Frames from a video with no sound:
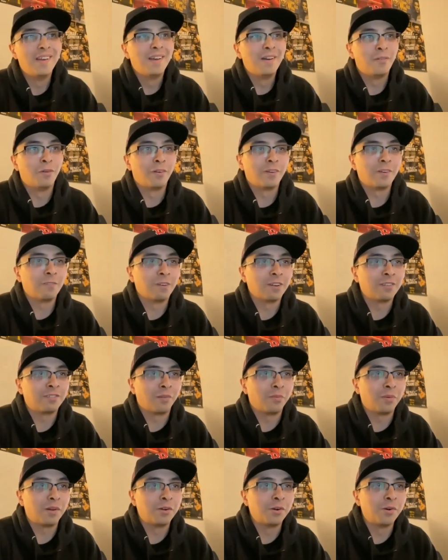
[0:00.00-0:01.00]
for, for
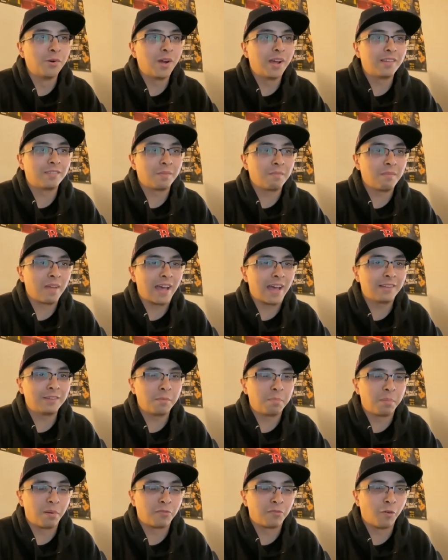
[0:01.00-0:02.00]
someone who has had the
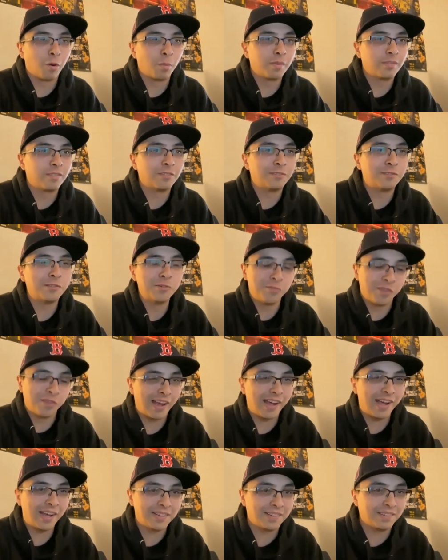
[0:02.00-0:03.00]
performances you've
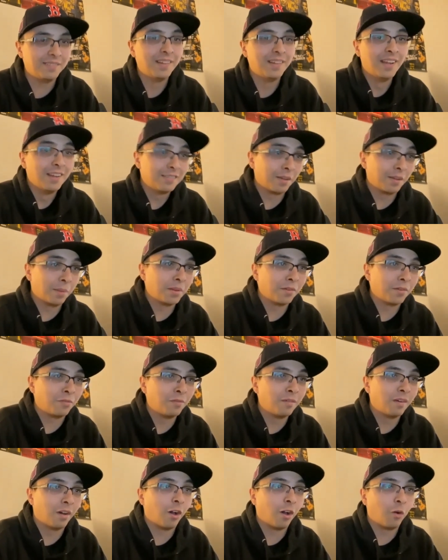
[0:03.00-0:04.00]
had and some of
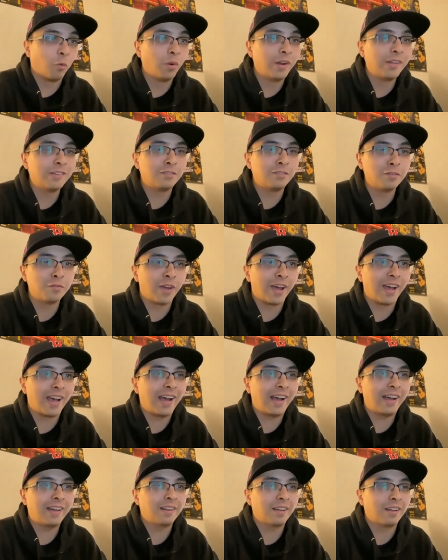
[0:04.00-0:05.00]
the uh, wins you've
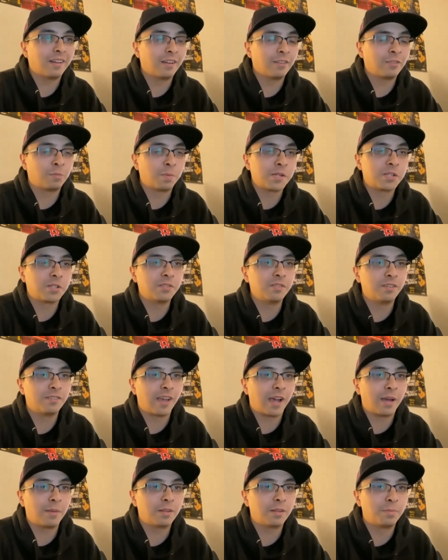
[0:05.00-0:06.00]
had, uh, especially in your
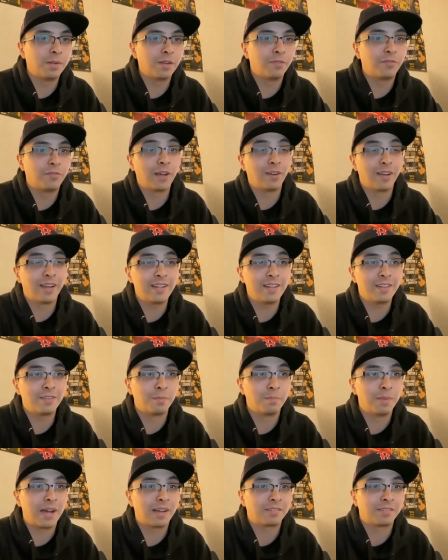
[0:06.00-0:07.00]
time in the P F L and in the
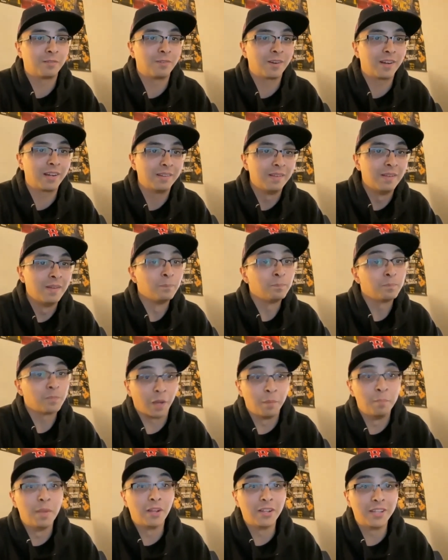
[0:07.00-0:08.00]
boxing ring,
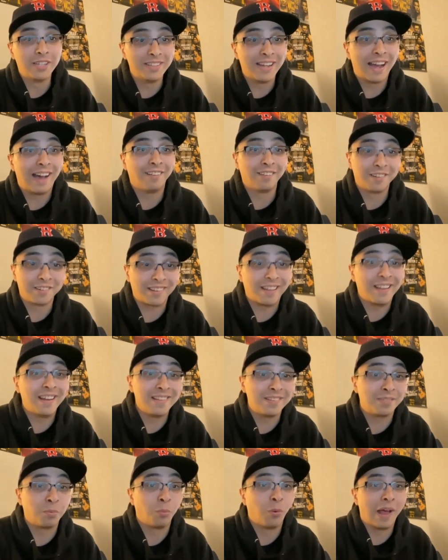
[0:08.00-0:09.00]
A million dollars
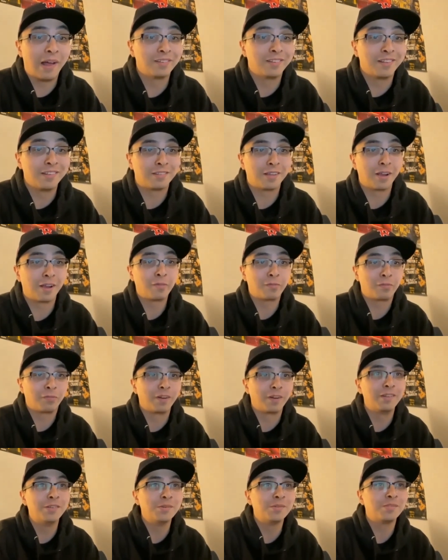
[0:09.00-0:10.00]
is well deserved for
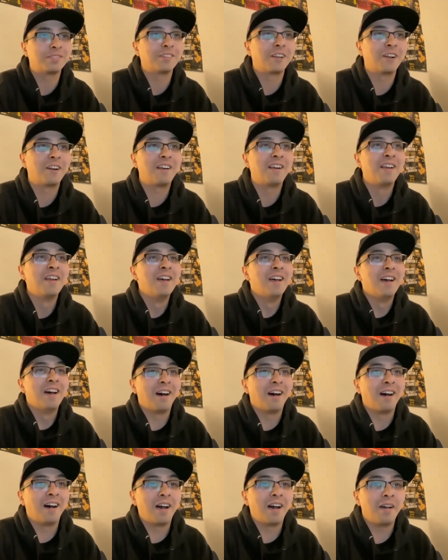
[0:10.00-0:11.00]
you, sir.
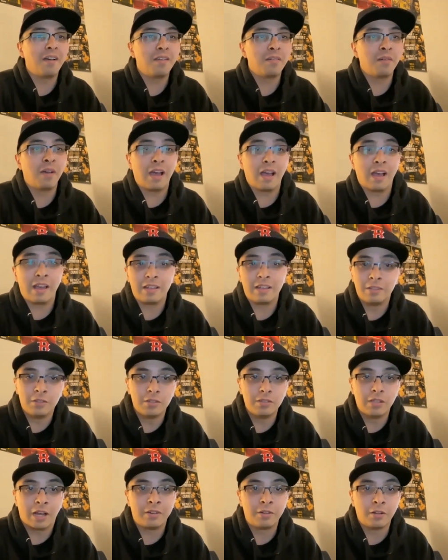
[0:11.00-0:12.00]
Uh, I,
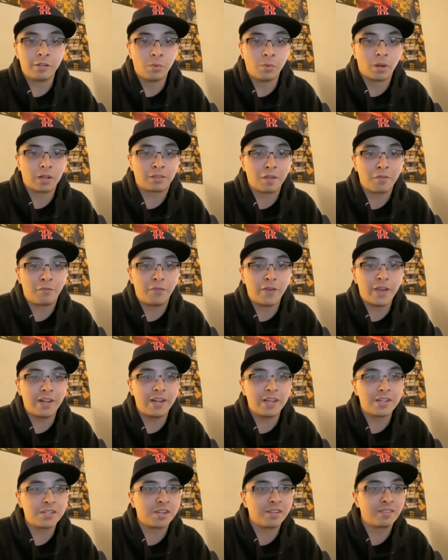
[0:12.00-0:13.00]
I know you want to
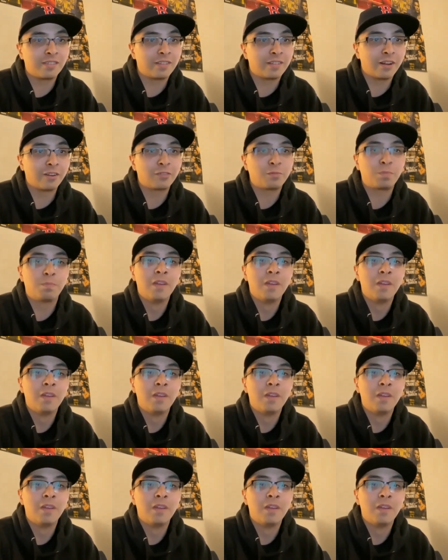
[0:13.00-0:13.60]
finish. Is there is